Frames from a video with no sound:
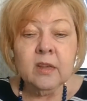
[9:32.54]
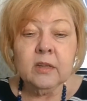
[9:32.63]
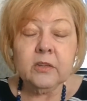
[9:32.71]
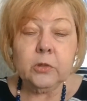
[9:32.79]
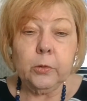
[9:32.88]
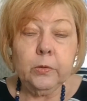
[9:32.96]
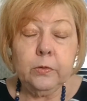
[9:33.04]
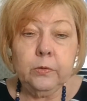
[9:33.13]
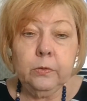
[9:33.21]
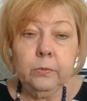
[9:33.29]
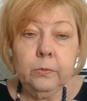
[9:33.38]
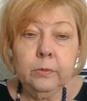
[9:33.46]
So you
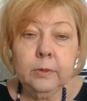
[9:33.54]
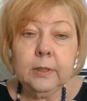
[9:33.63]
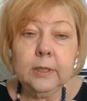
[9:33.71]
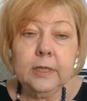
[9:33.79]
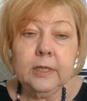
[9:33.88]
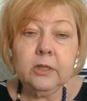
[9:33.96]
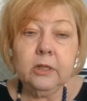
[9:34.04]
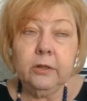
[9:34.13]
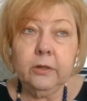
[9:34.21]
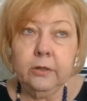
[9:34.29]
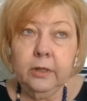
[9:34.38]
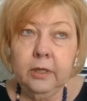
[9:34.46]
do need to
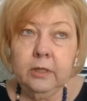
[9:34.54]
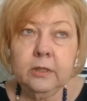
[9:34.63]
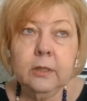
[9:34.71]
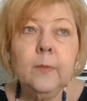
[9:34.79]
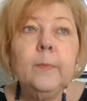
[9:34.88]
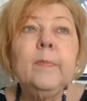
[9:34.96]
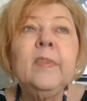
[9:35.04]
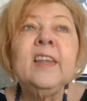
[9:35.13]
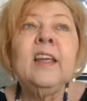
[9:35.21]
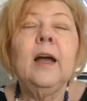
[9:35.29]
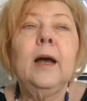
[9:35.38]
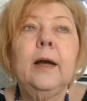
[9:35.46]
learn it.
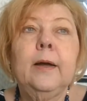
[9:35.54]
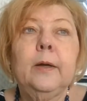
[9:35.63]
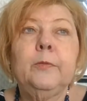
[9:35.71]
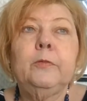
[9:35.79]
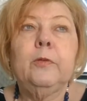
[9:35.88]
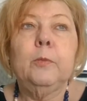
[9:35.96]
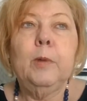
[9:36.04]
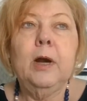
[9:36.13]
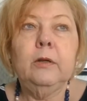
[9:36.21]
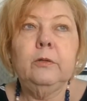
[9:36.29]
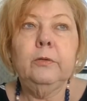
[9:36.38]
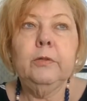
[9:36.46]
For
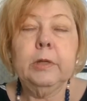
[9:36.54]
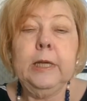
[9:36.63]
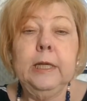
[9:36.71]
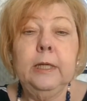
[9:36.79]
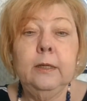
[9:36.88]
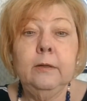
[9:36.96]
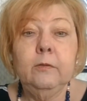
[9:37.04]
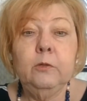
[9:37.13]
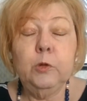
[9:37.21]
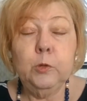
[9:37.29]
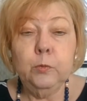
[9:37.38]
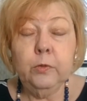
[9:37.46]
Martin Luther King
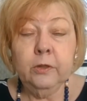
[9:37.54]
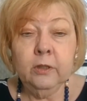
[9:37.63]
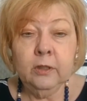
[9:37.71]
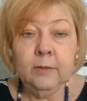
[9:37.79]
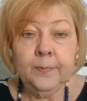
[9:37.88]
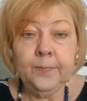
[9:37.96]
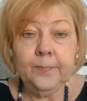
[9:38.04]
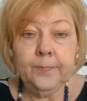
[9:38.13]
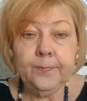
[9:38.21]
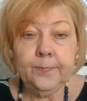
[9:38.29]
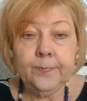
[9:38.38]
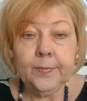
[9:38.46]
Jr.,
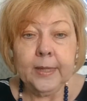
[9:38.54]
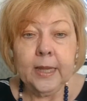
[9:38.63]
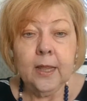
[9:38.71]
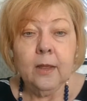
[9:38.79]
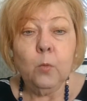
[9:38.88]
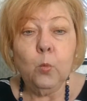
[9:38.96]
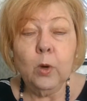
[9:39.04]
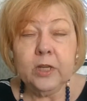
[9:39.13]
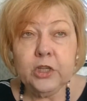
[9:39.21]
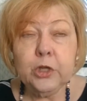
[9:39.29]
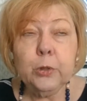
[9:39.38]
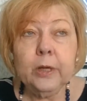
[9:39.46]

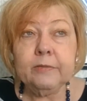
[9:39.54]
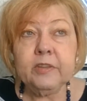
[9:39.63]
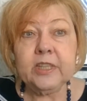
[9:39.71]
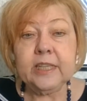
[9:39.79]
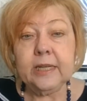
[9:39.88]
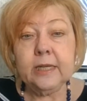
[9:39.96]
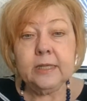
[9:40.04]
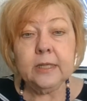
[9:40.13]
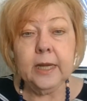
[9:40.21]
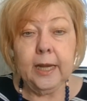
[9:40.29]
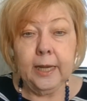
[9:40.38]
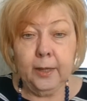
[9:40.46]
once you have said his
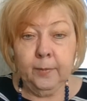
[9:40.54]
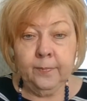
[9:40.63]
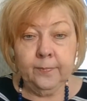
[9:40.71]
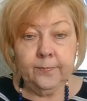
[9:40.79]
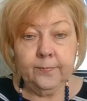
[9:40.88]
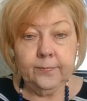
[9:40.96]
name